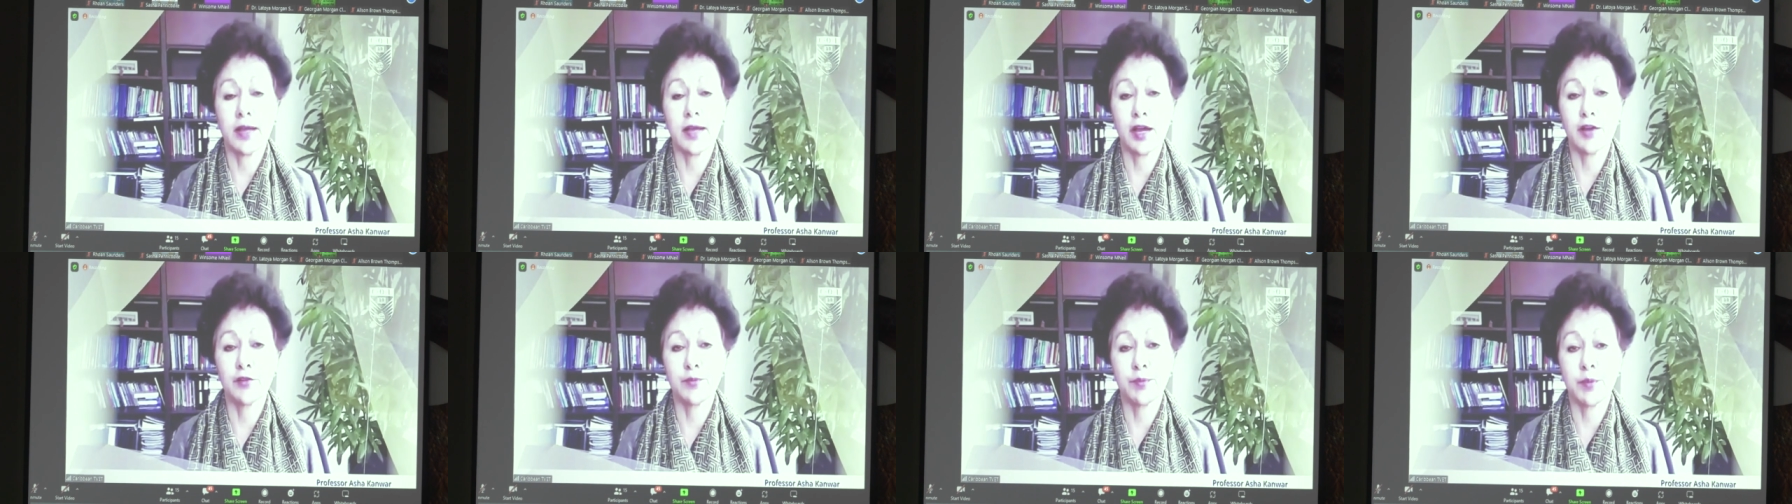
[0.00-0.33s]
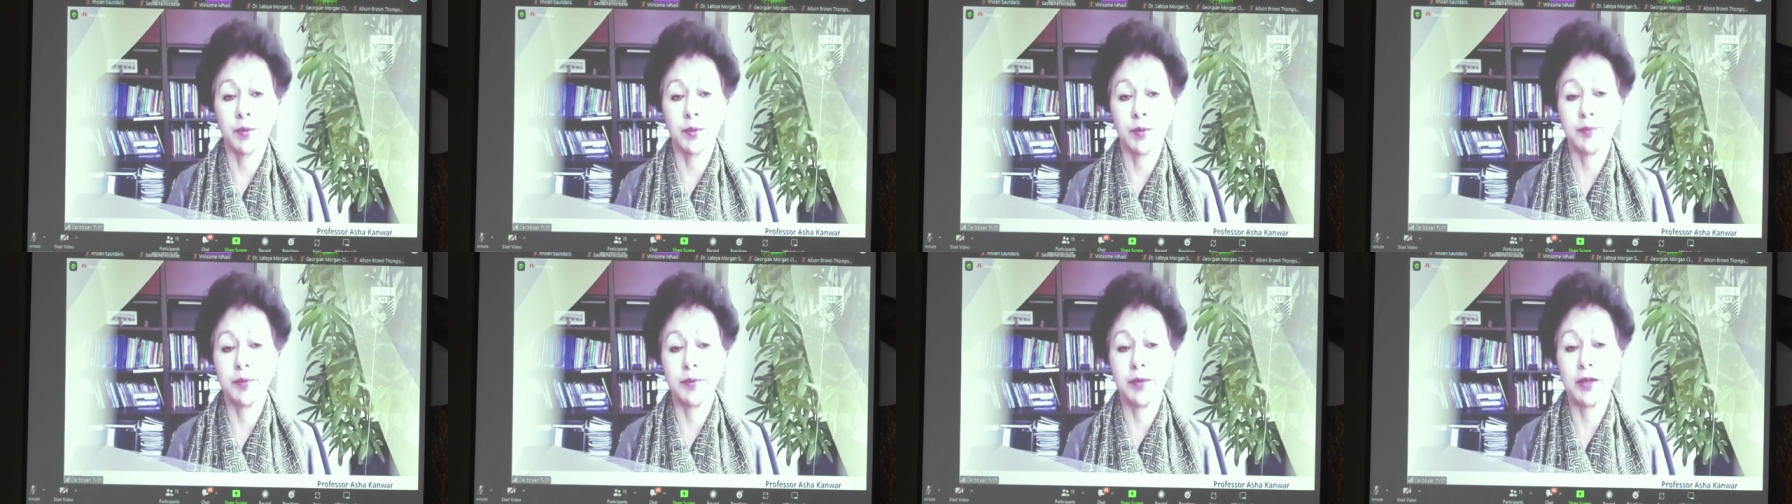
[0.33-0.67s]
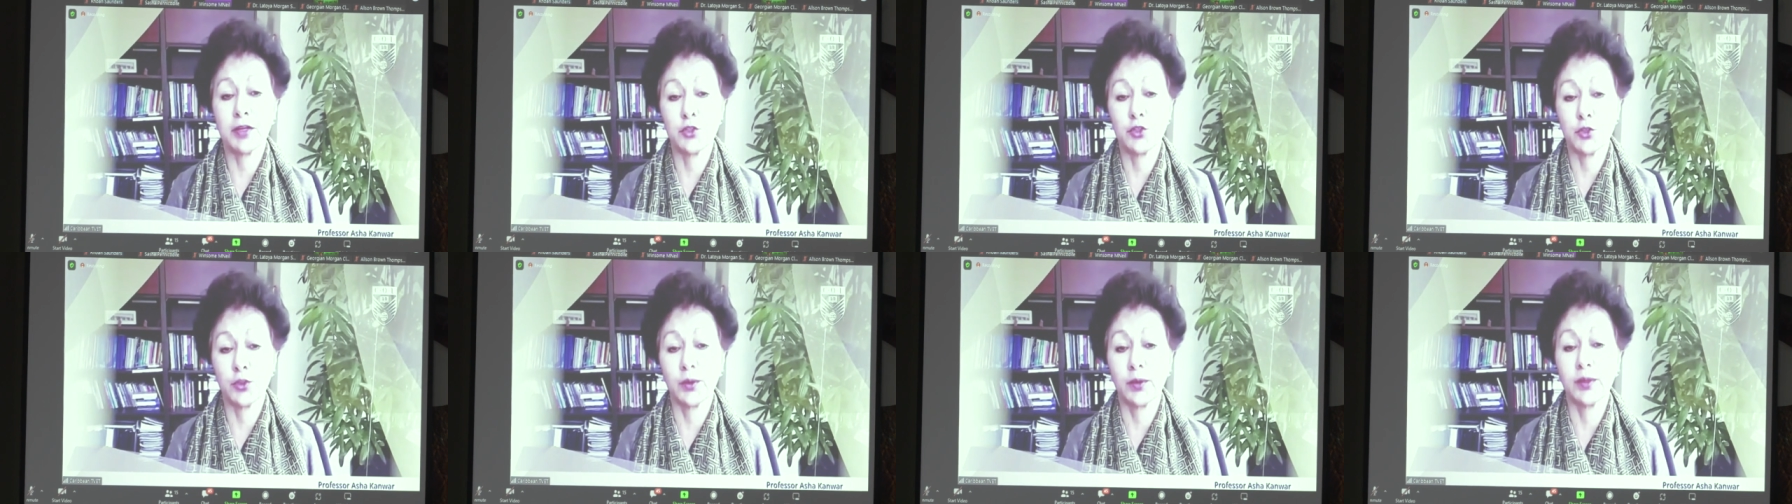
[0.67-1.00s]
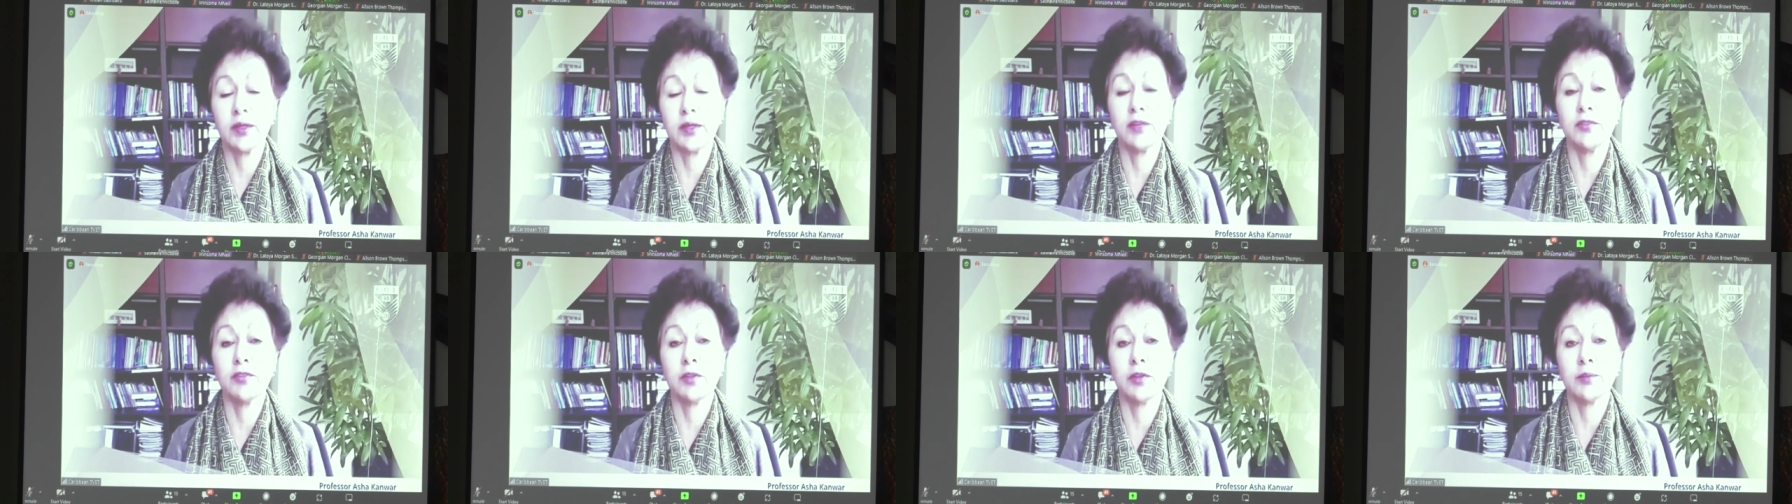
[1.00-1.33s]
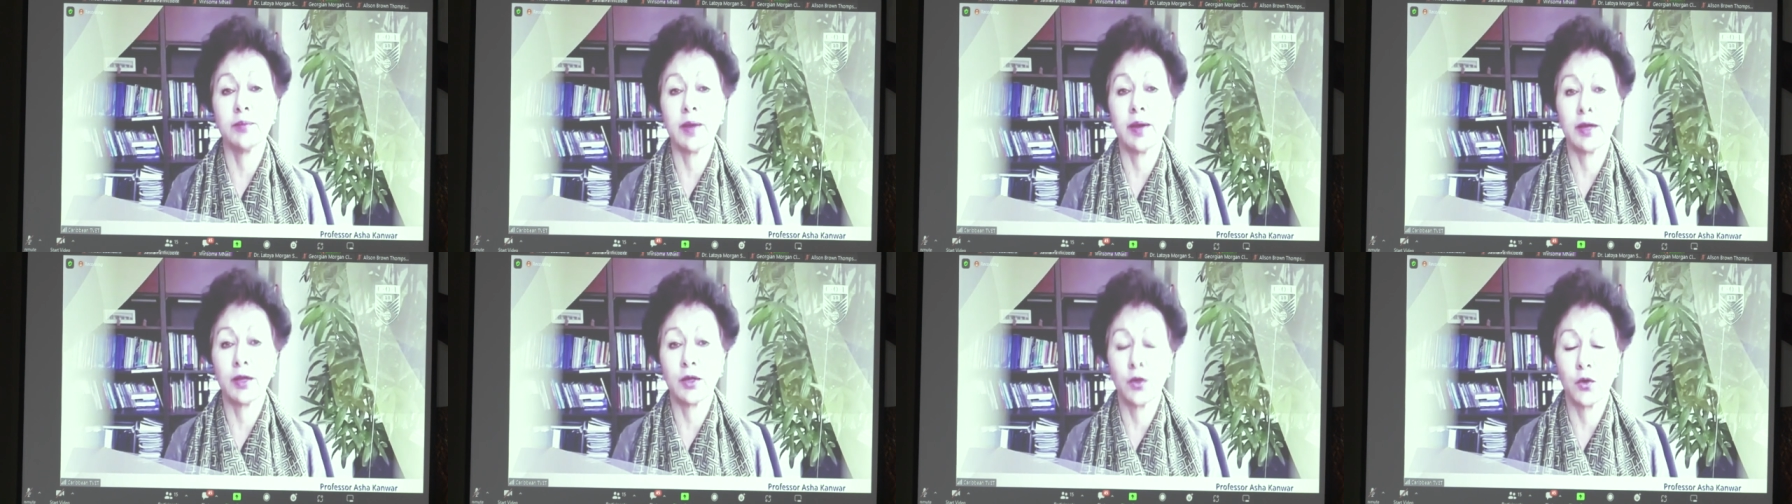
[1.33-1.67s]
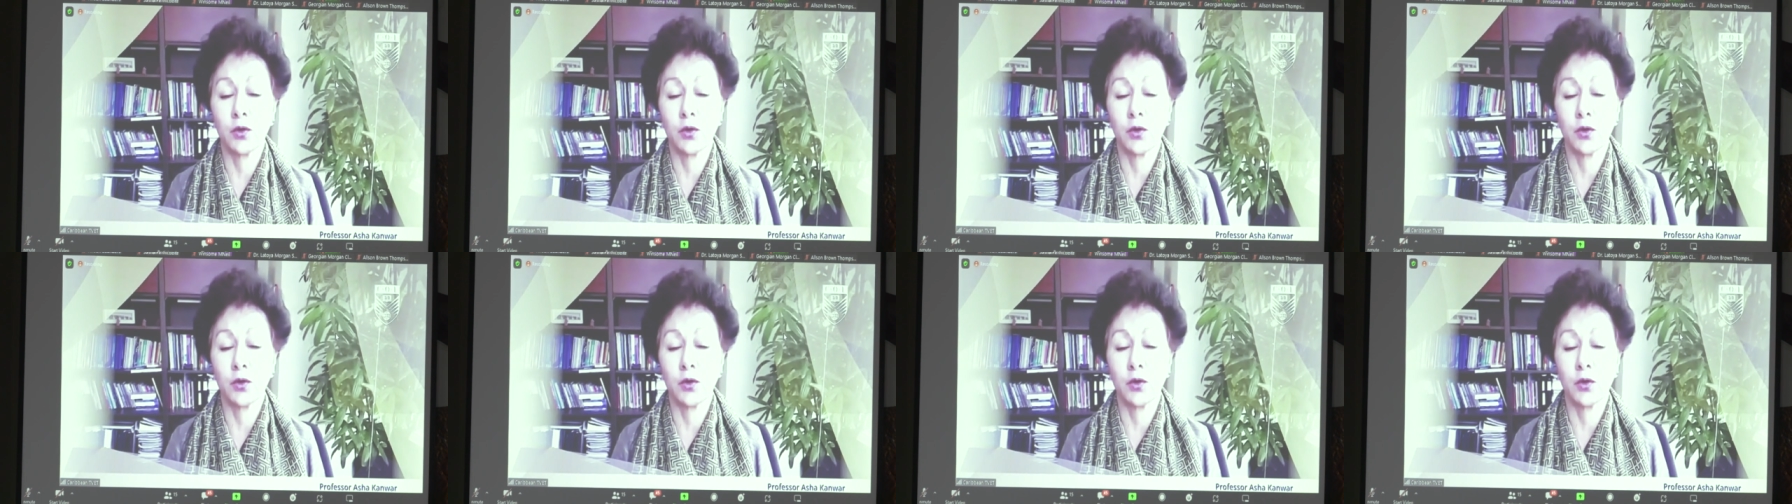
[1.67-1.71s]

that I have prepared jointly with my